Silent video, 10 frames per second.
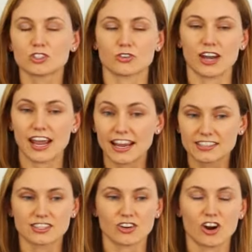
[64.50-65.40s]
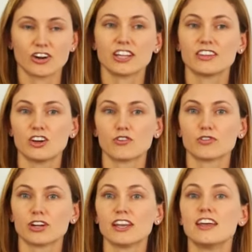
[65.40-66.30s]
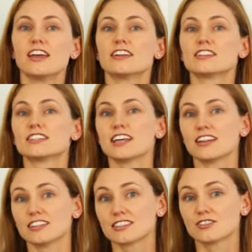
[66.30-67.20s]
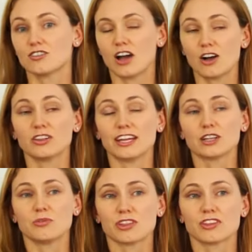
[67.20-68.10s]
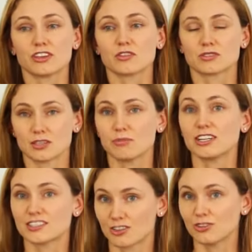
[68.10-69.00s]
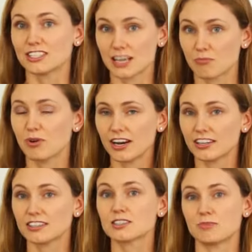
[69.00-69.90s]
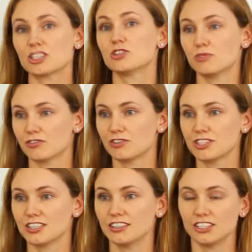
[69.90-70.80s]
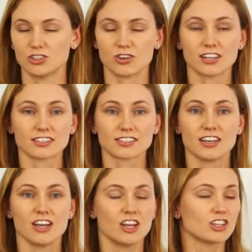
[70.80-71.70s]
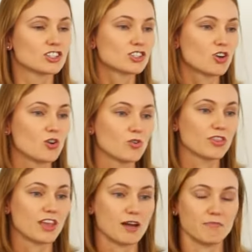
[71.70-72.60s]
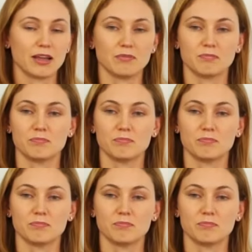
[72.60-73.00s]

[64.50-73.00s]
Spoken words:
or eggs there are in the ovary to tell us how likely we think someone is going to get pregnant, especially with fertility drugs. So that might